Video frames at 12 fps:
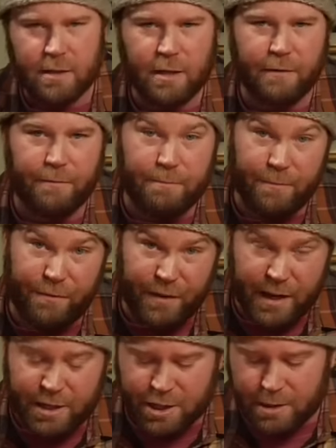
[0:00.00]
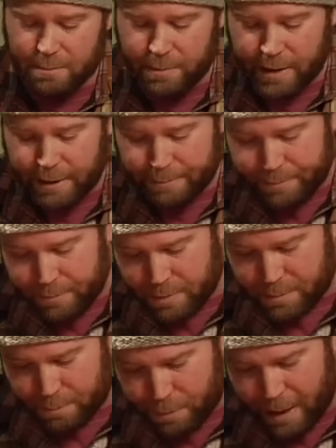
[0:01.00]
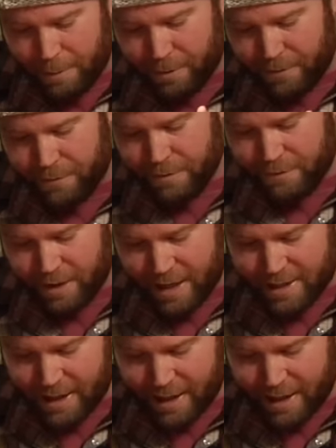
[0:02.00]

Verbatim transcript: to the fish, but it's probably more for the fly